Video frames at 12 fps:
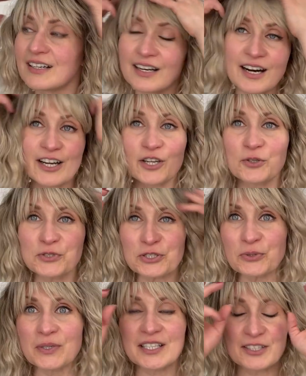I
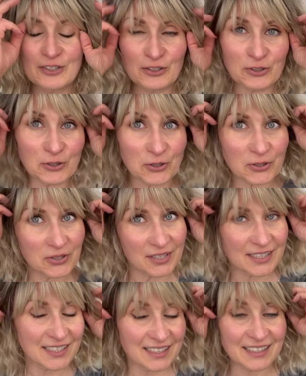also adore
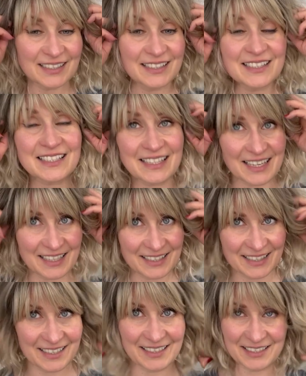this
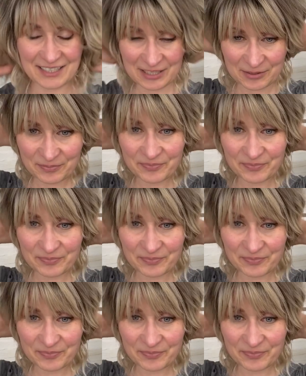color, guys.